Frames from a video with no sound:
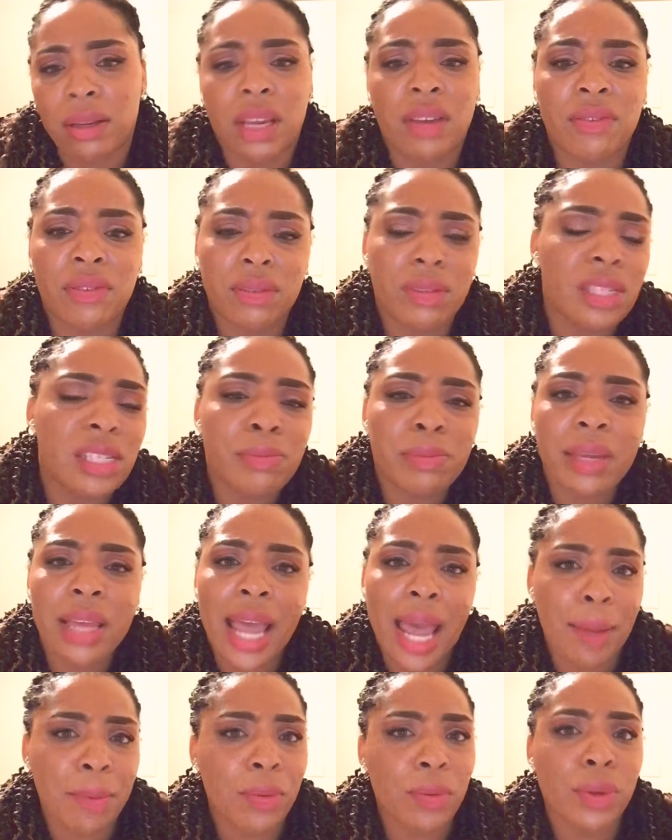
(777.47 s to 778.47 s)
You can just be
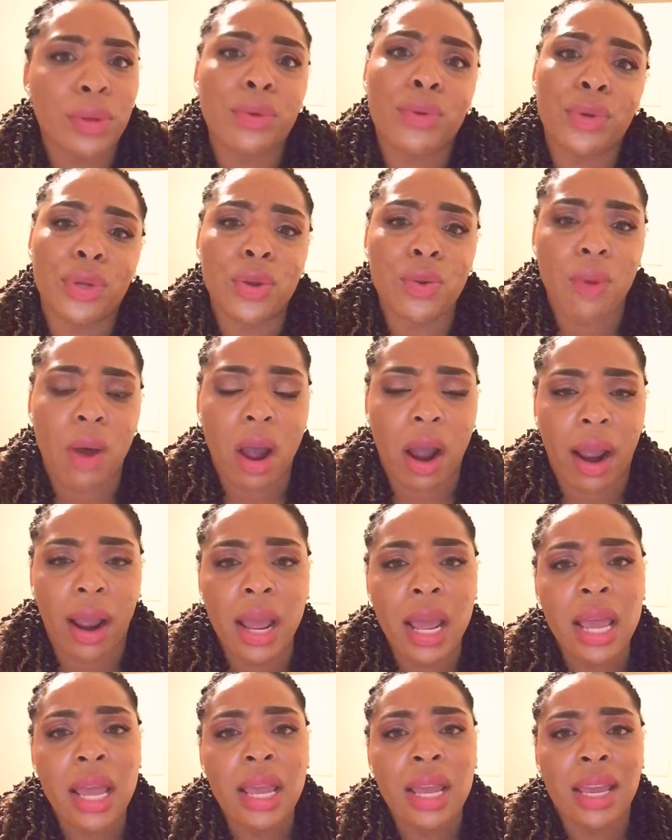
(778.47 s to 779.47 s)
happy with who you are
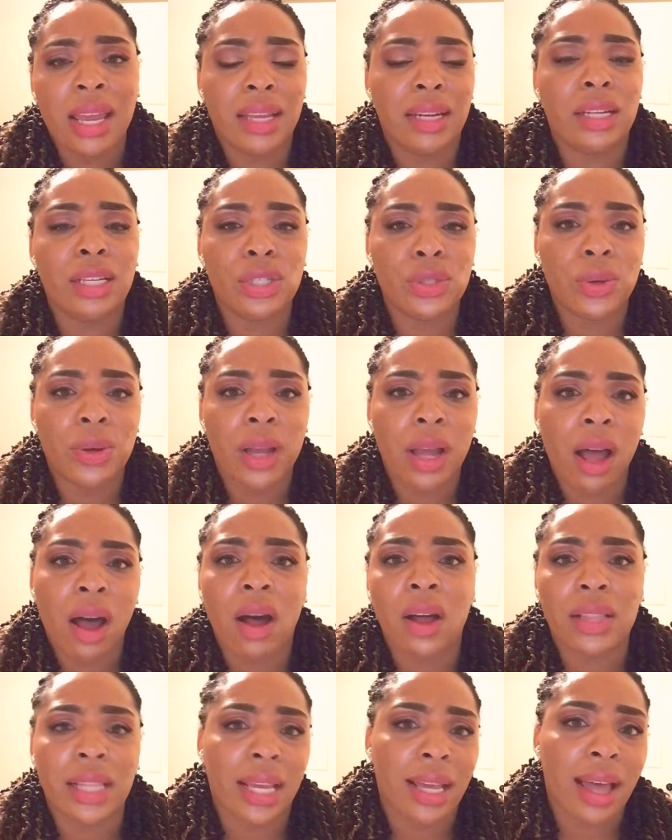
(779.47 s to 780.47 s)
and enjoy
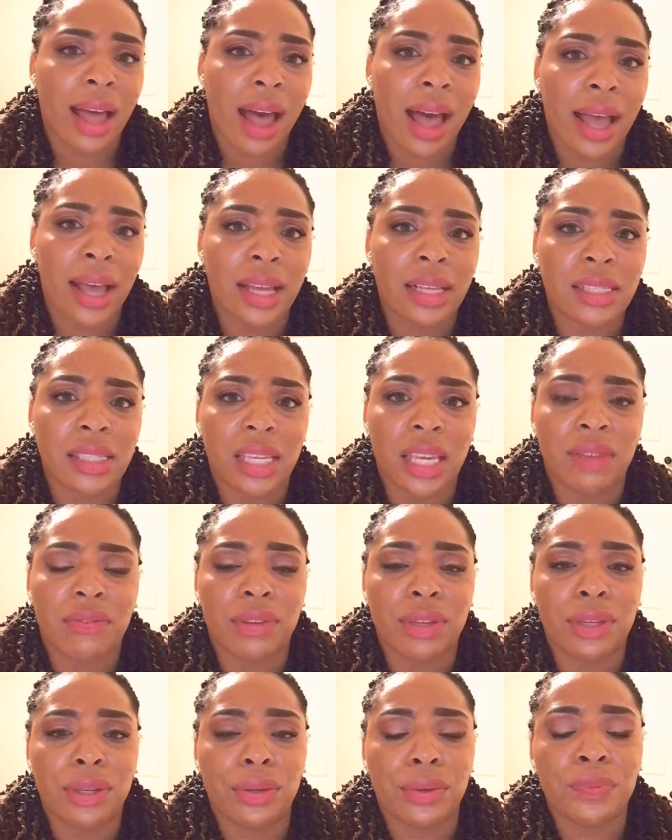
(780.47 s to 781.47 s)
all that God has
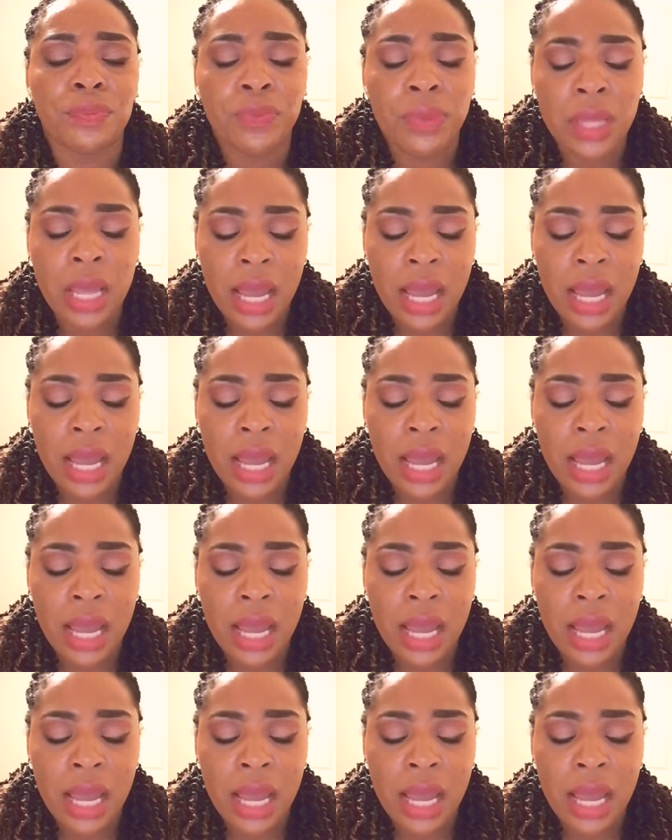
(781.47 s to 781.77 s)
given you.